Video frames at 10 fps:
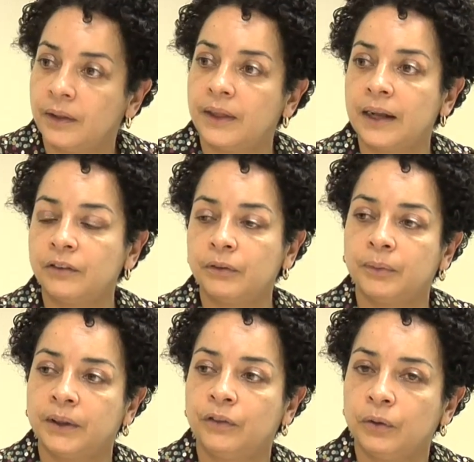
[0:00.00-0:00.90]
That
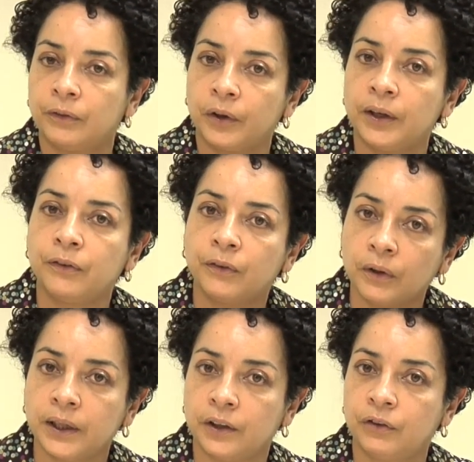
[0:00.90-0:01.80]
gives you a very
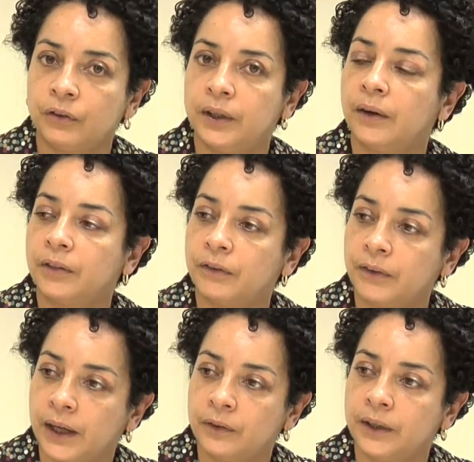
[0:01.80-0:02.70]
full history of the
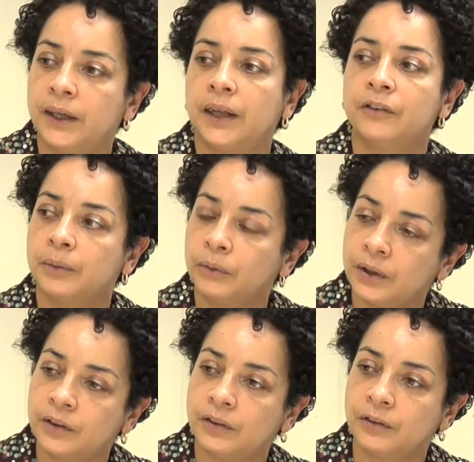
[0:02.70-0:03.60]
founding and some
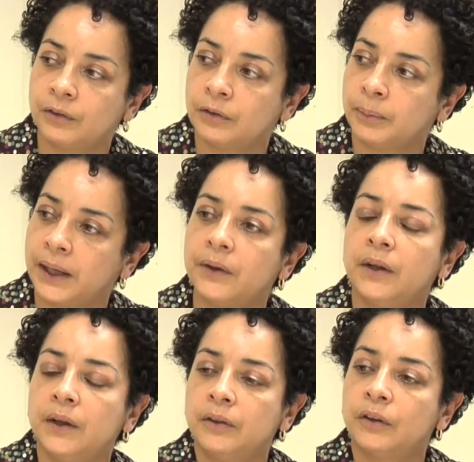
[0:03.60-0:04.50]
criticisms about
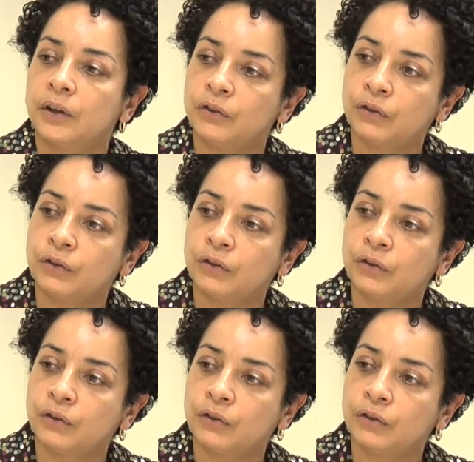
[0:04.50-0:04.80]
the